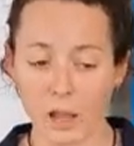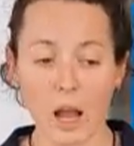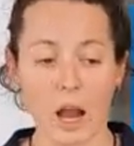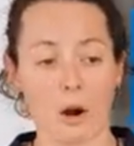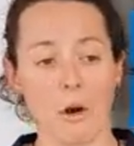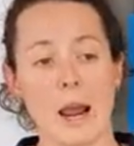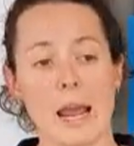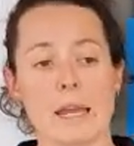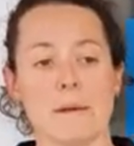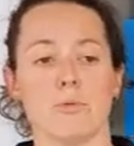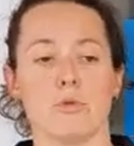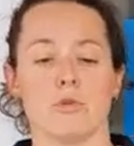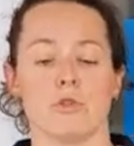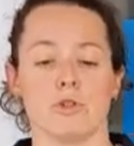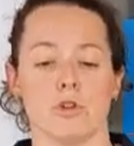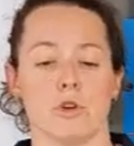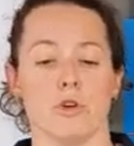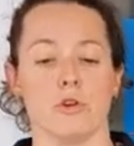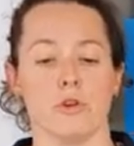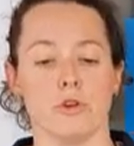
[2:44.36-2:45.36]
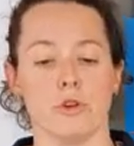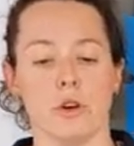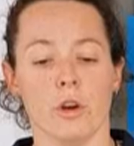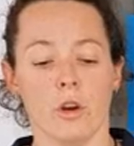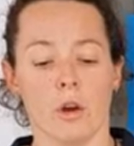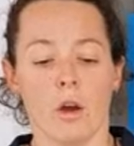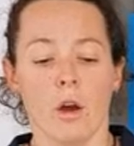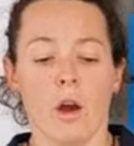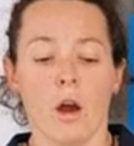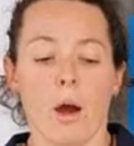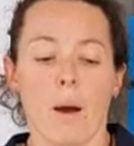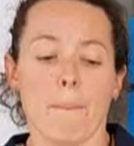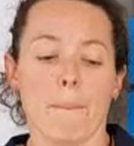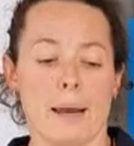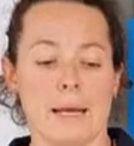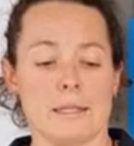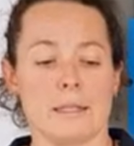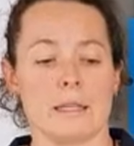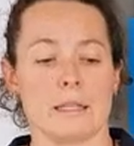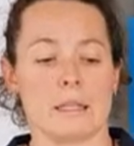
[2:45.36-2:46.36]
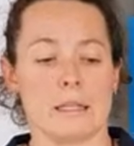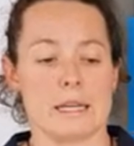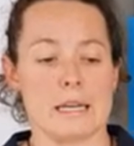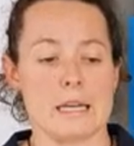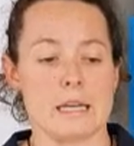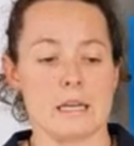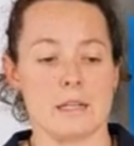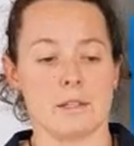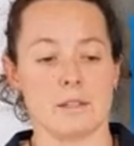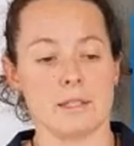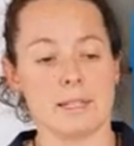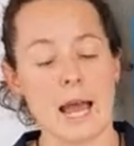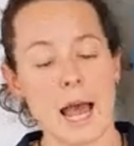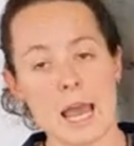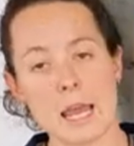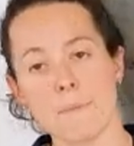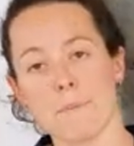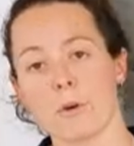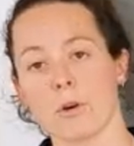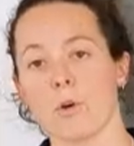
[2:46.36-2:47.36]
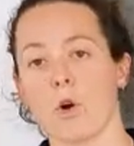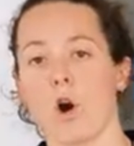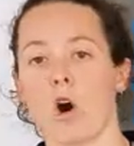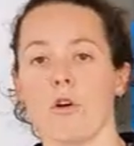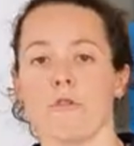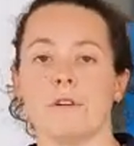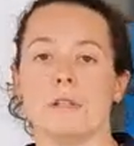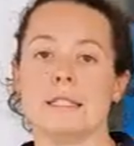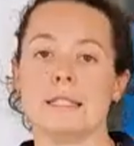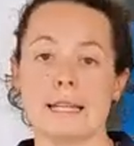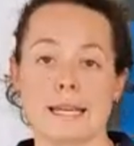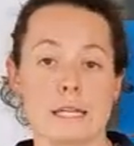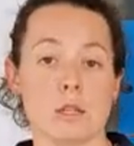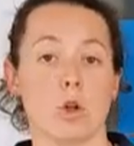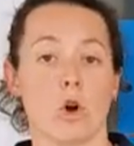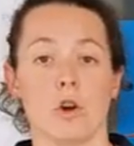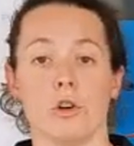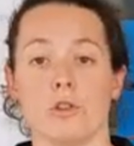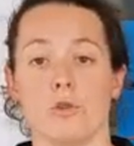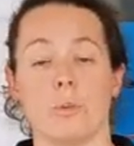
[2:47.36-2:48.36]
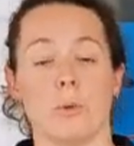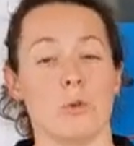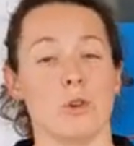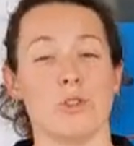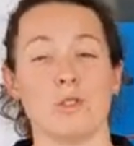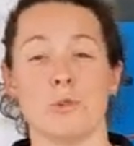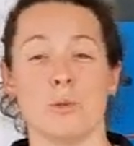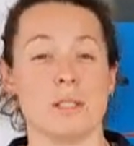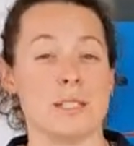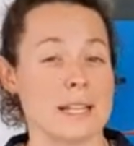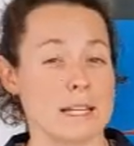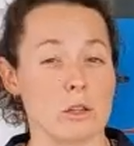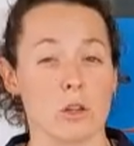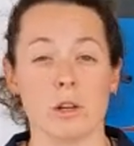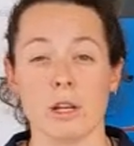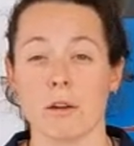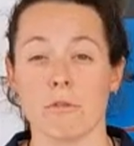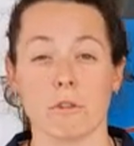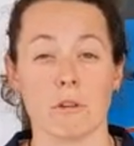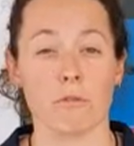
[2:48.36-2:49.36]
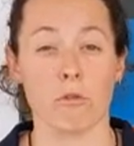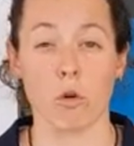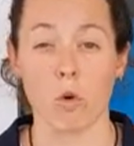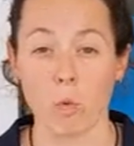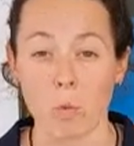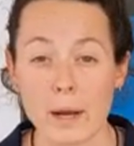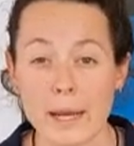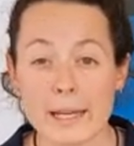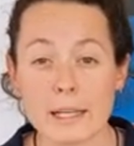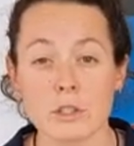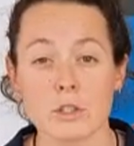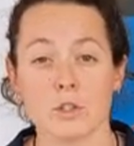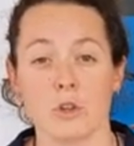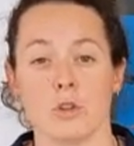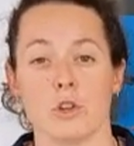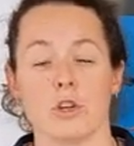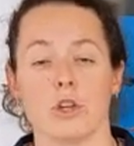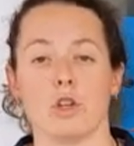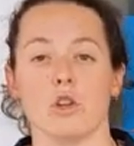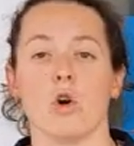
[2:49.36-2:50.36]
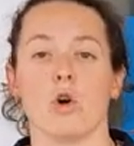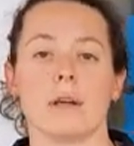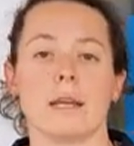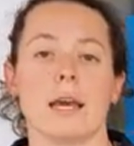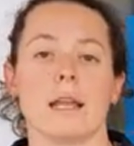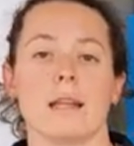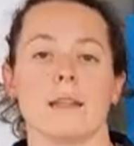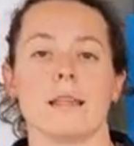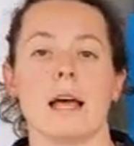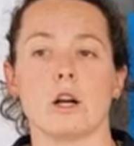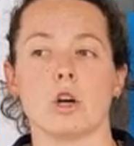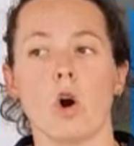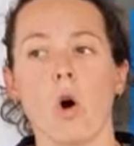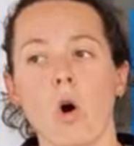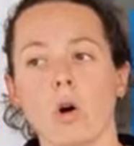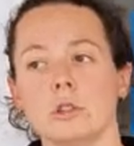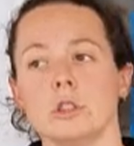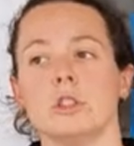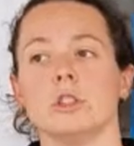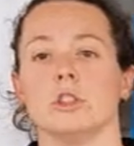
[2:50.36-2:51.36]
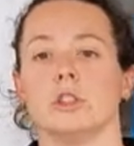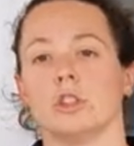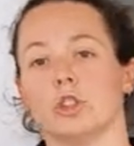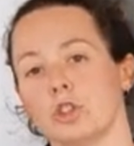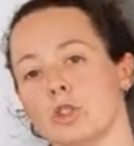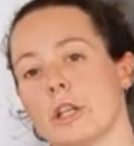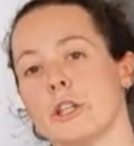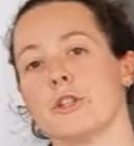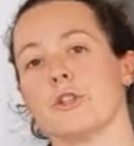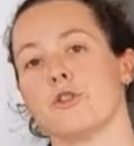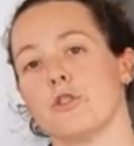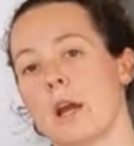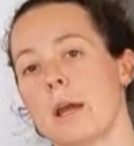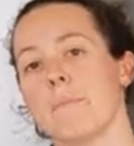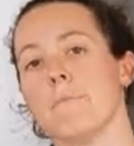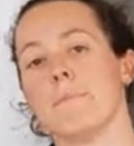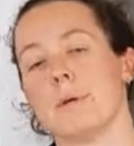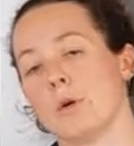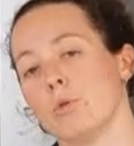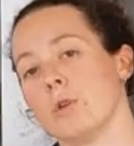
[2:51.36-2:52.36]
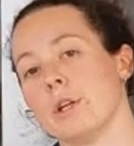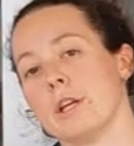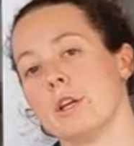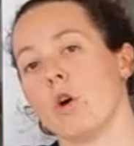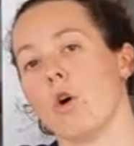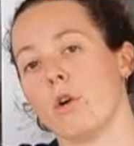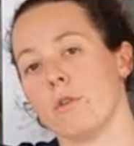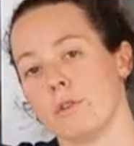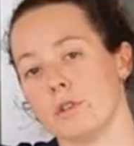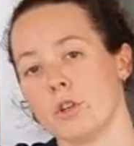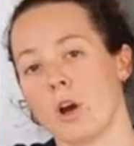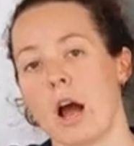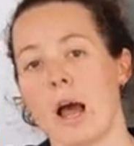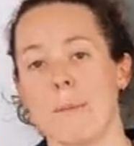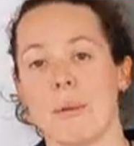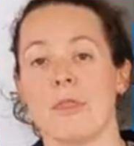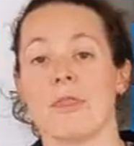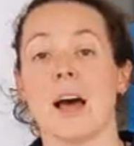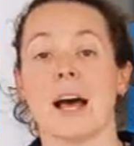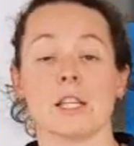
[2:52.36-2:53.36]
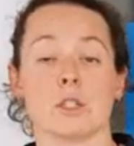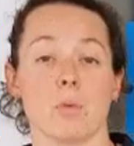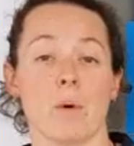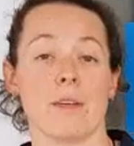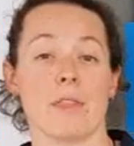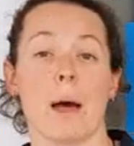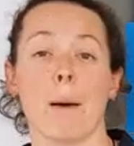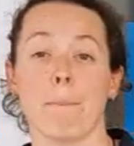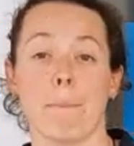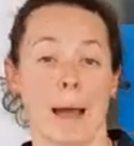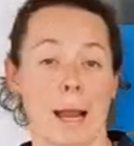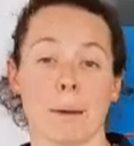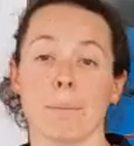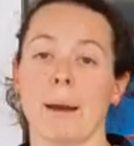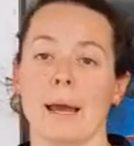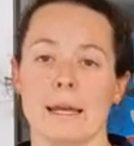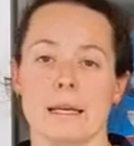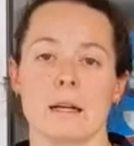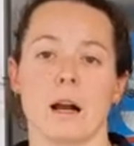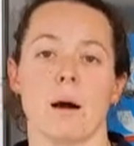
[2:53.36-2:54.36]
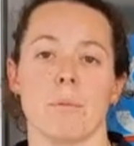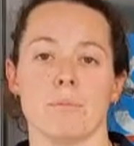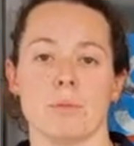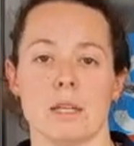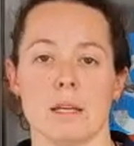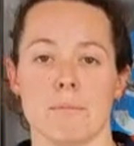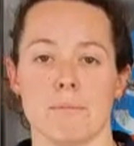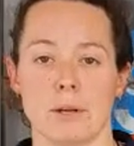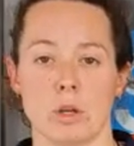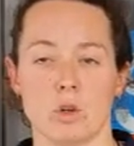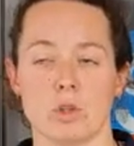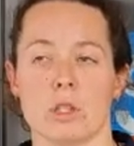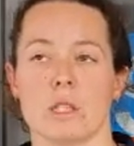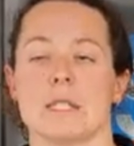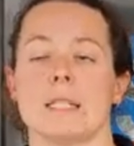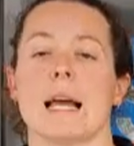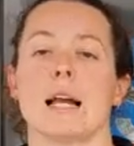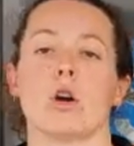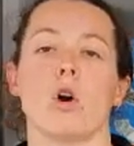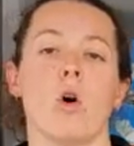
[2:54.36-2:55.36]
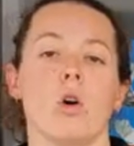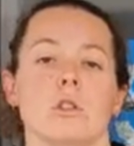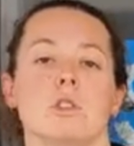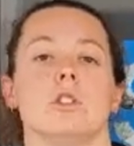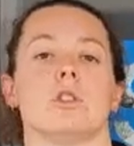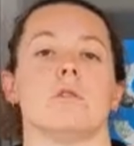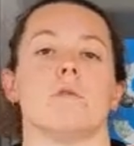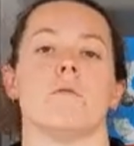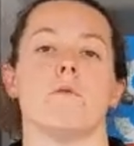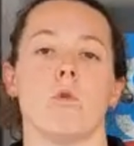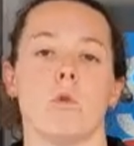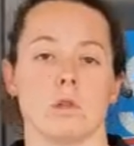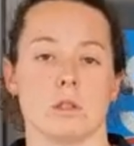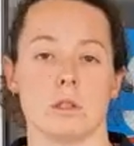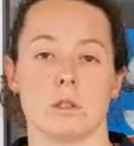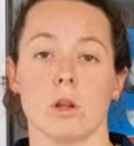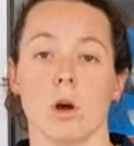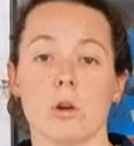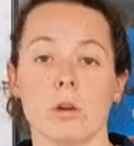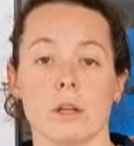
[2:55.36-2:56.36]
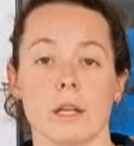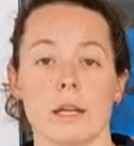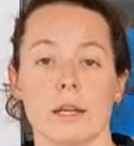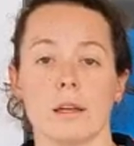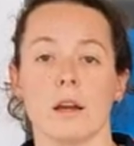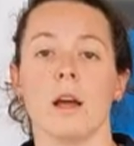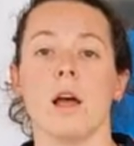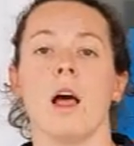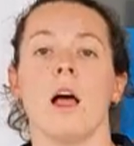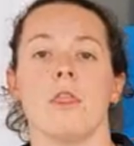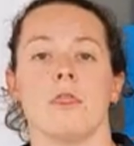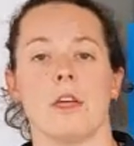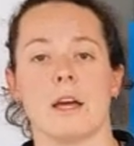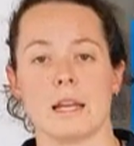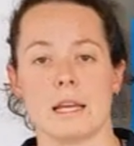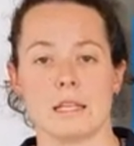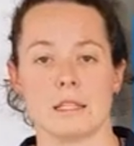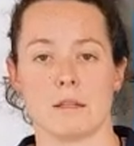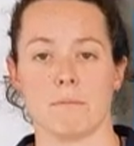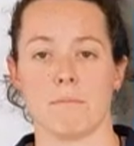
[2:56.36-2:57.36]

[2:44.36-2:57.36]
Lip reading: are able to basically taper off and deload. You want to do a deload every 4 weeks so that you're not getting that constant stress strain building over time. And that's where that back pain comes in, because it's that constant force loading that